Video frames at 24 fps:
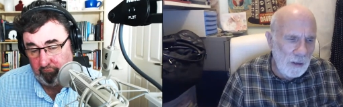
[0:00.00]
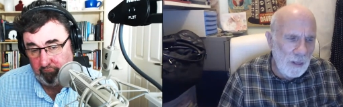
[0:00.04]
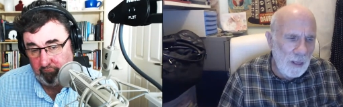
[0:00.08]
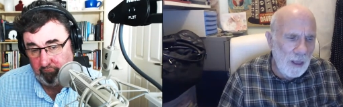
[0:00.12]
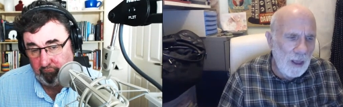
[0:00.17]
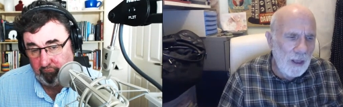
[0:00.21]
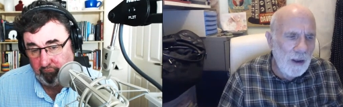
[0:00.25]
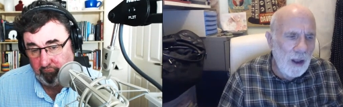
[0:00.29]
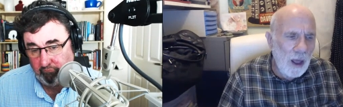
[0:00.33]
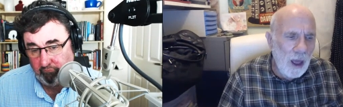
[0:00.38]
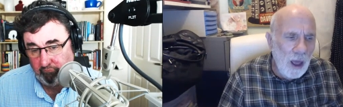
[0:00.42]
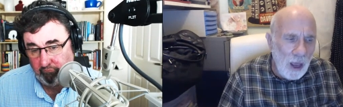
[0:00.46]

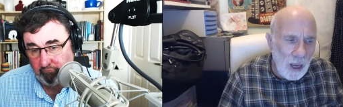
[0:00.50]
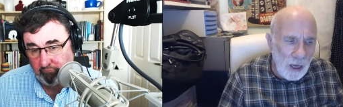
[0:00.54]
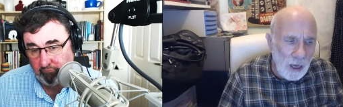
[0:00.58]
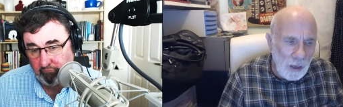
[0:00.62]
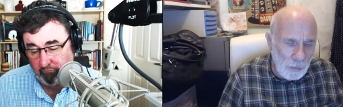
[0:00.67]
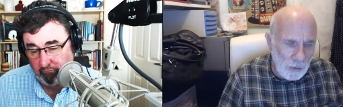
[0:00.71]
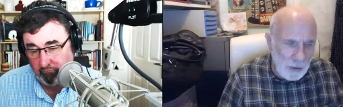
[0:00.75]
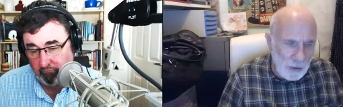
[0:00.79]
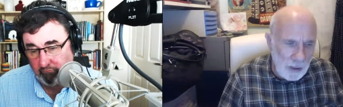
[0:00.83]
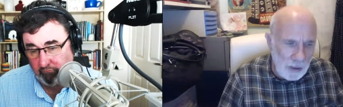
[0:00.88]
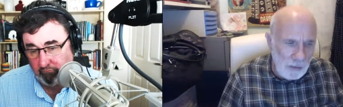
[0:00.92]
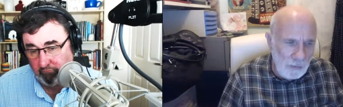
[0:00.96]
Speaker 1: And I
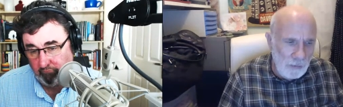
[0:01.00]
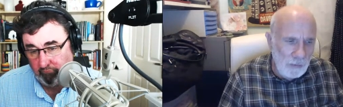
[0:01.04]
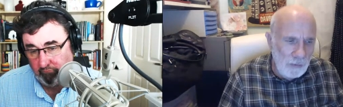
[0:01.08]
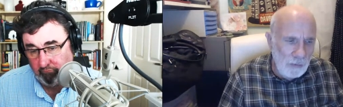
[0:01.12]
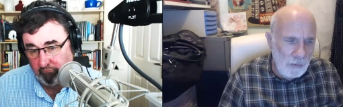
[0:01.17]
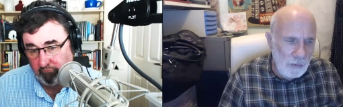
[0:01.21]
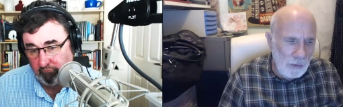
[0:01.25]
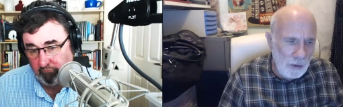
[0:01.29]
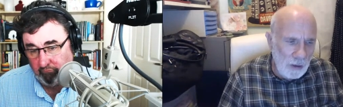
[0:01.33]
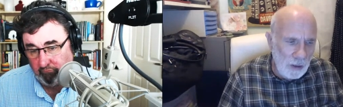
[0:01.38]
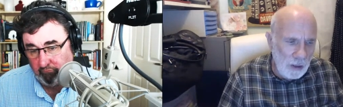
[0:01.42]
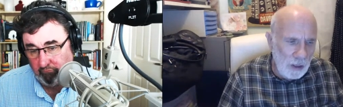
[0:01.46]
believe
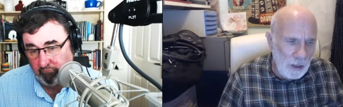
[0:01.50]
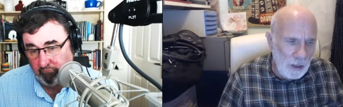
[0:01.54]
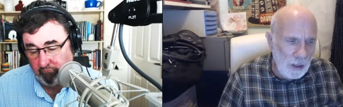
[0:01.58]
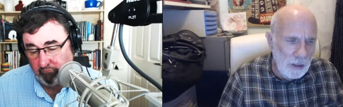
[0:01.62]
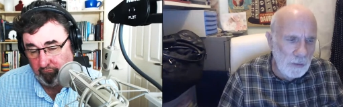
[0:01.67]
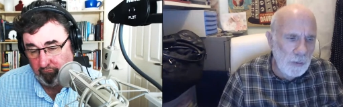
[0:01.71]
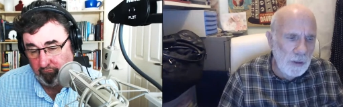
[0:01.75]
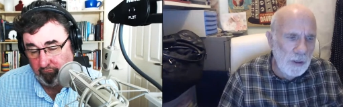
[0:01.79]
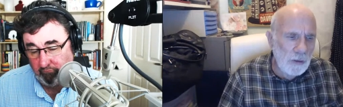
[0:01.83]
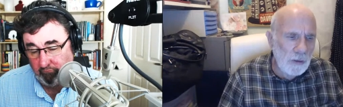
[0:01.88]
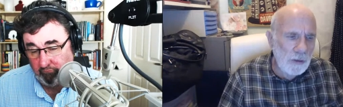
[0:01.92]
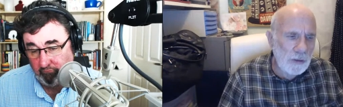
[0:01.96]
it's
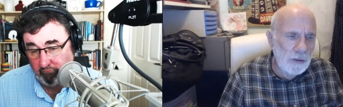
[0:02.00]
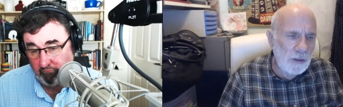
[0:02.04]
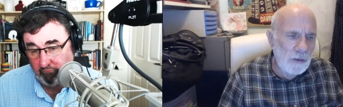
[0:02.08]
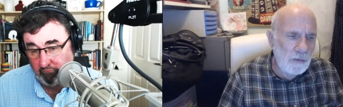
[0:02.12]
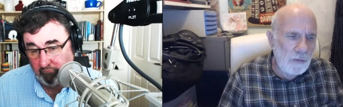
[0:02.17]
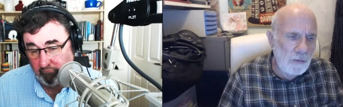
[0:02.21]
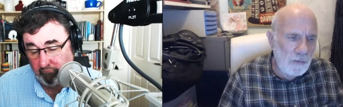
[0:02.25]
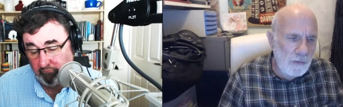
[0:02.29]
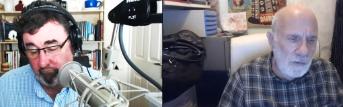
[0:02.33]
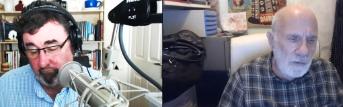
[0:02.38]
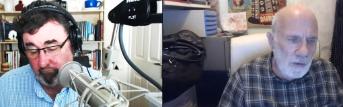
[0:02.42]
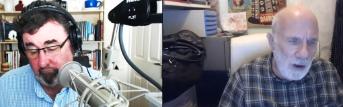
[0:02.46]
because it's
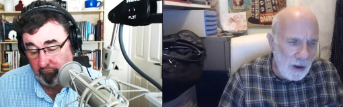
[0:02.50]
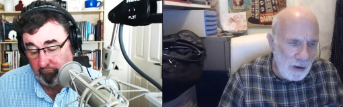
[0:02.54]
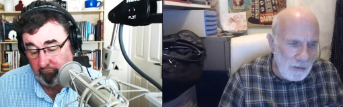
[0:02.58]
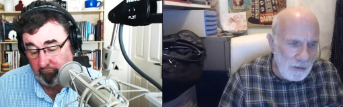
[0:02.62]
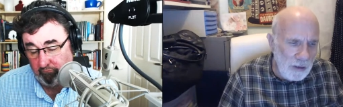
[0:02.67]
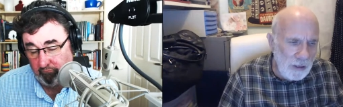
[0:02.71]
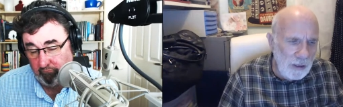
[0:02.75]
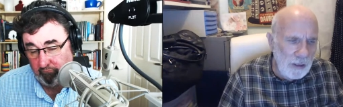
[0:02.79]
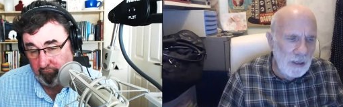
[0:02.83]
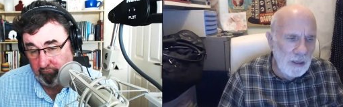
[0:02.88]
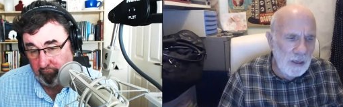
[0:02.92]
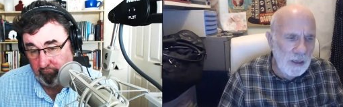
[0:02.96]

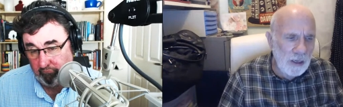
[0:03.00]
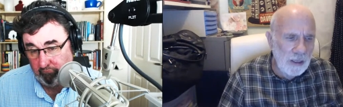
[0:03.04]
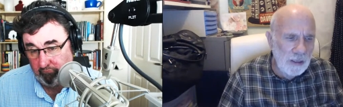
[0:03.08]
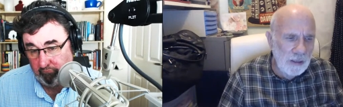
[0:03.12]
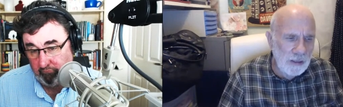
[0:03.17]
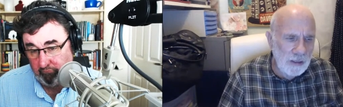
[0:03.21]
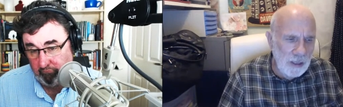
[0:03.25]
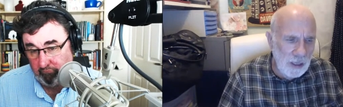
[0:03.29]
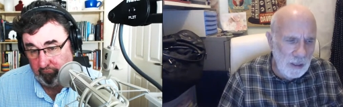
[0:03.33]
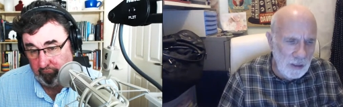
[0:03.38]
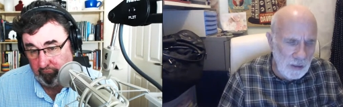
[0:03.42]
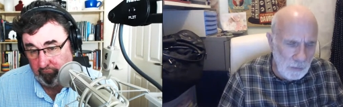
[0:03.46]
very
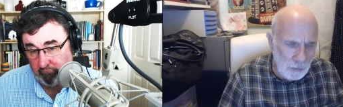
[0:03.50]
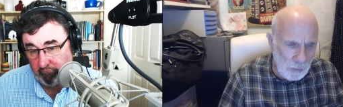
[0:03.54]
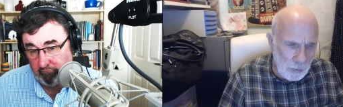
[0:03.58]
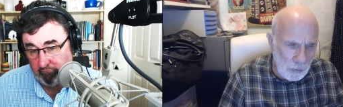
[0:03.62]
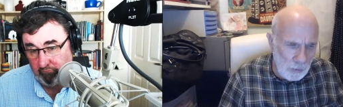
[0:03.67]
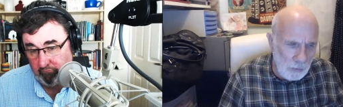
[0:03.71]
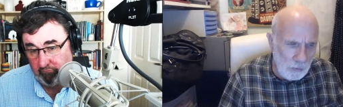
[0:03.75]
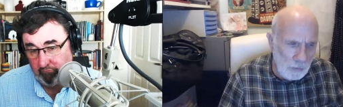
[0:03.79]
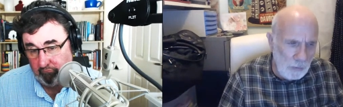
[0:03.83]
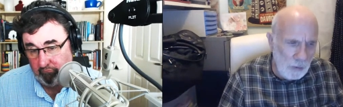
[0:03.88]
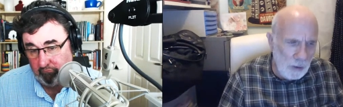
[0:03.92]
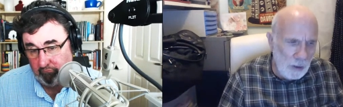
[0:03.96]

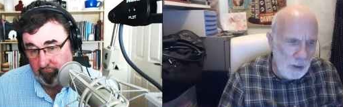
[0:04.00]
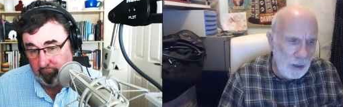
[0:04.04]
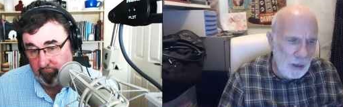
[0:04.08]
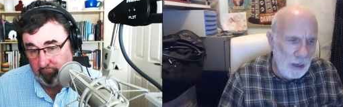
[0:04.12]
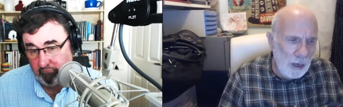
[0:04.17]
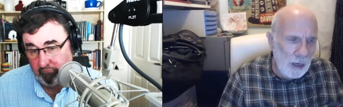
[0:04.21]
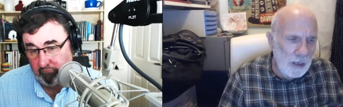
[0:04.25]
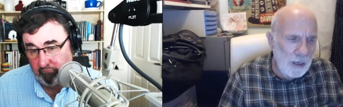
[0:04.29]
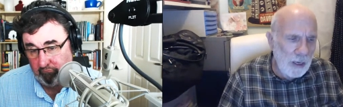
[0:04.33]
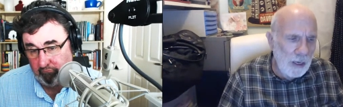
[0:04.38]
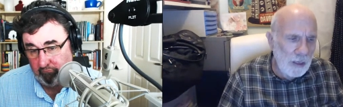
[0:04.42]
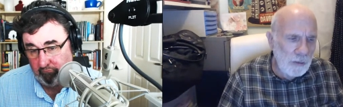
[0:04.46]
accessible
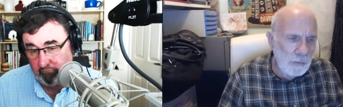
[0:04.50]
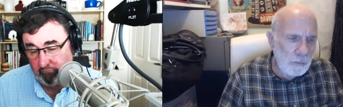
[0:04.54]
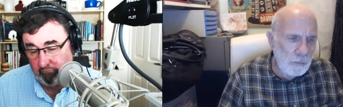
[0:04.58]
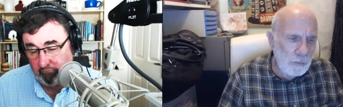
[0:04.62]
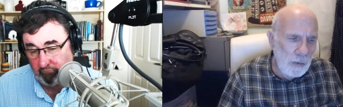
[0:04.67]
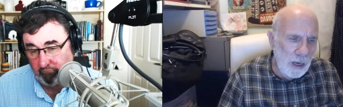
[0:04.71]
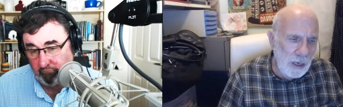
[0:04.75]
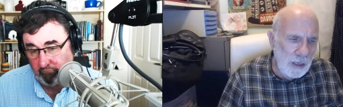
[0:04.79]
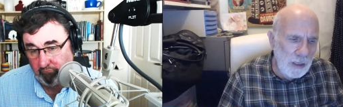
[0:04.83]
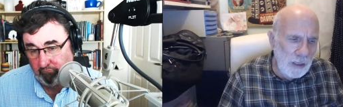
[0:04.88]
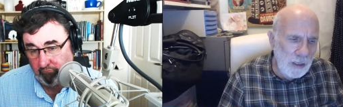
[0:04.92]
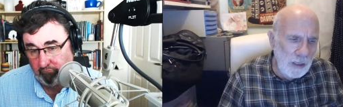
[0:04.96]
and has
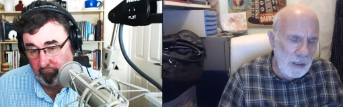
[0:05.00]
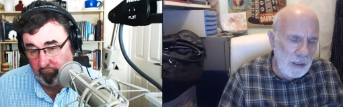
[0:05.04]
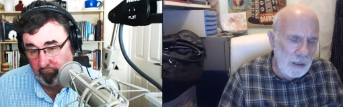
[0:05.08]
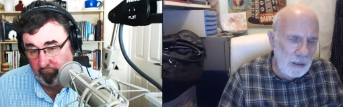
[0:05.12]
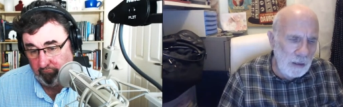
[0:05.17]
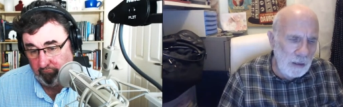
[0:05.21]
many